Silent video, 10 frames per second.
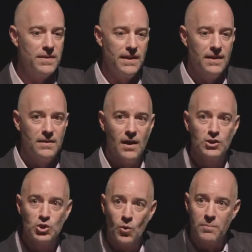within
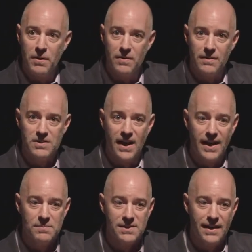a short period of
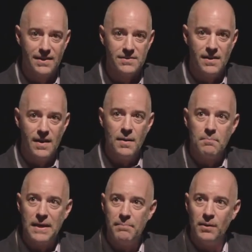time says
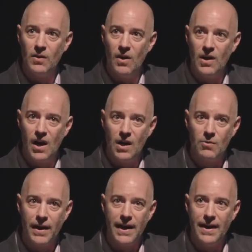people are
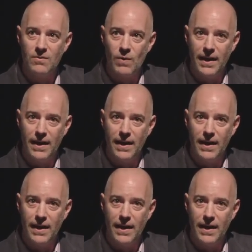hungry and